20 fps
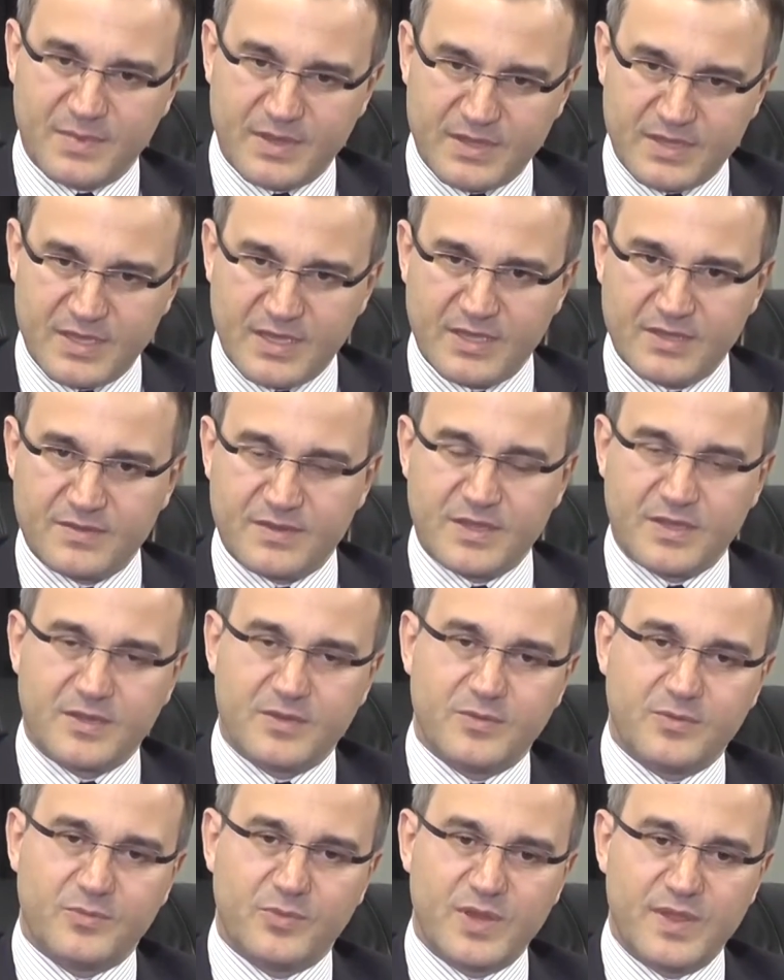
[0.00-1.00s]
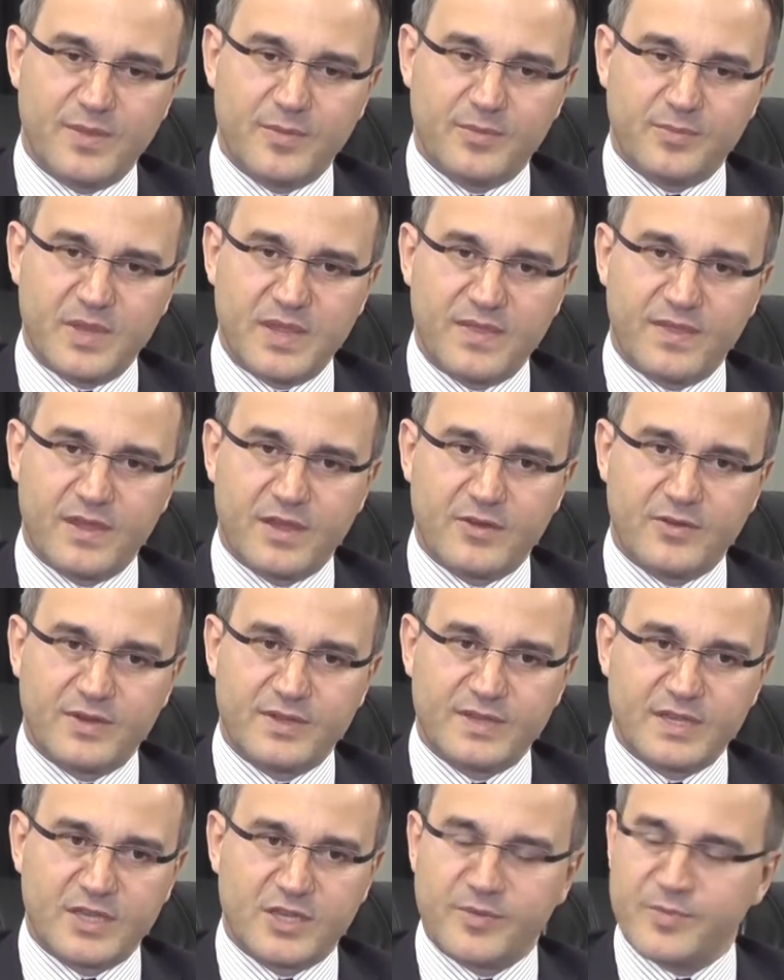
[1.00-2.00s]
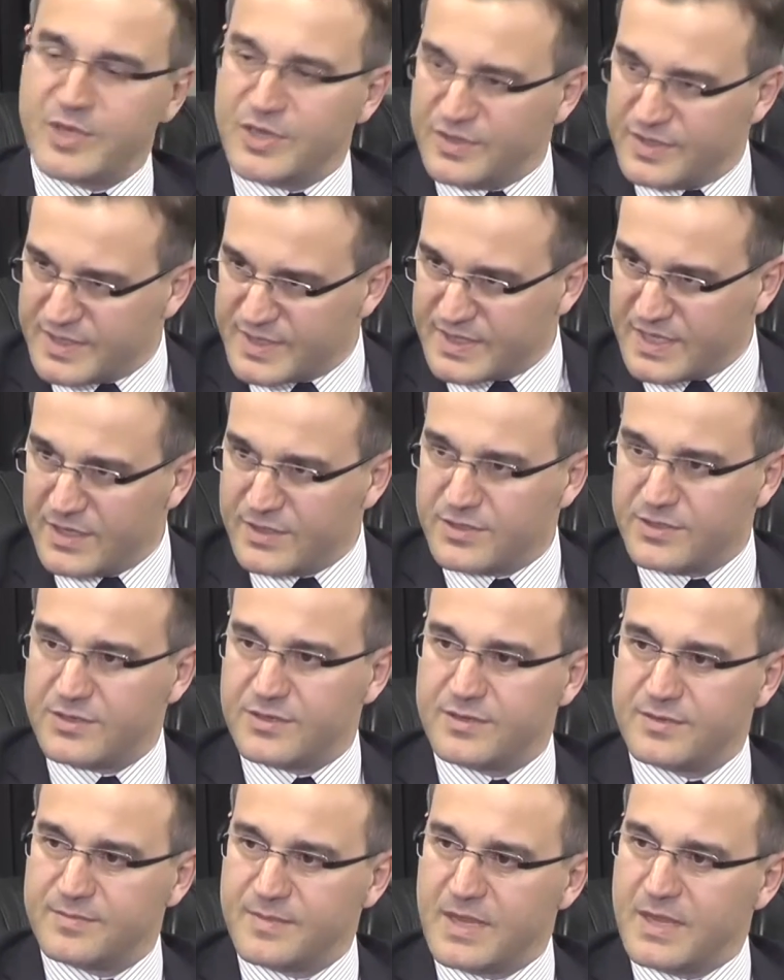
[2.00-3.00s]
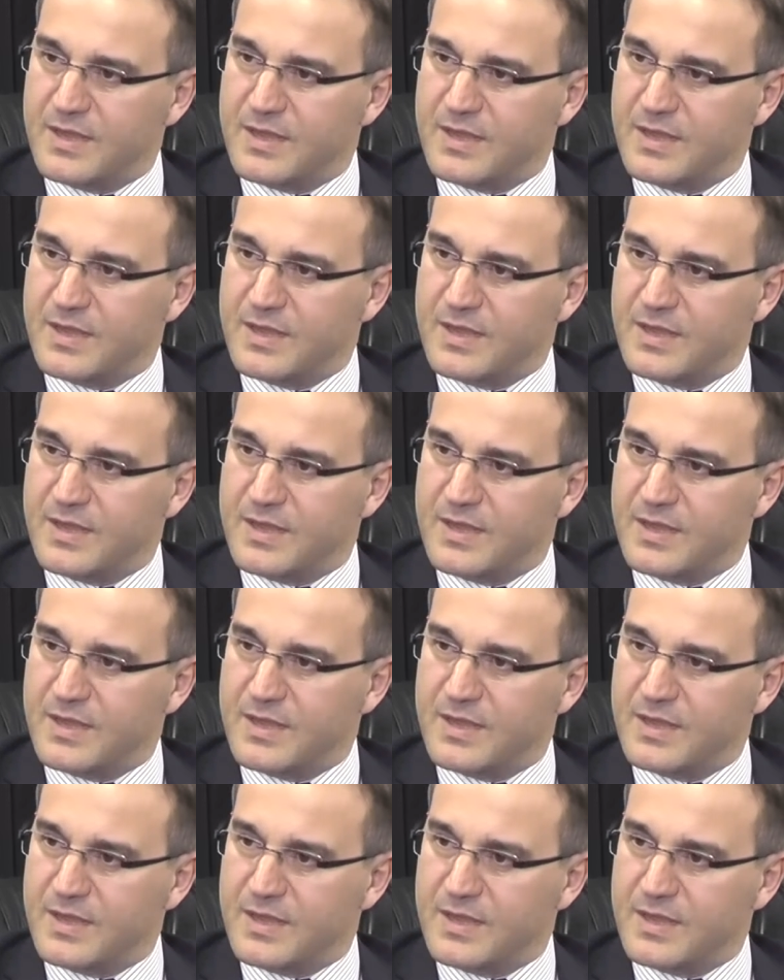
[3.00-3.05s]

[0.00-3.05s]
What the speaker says: Been there in the community center.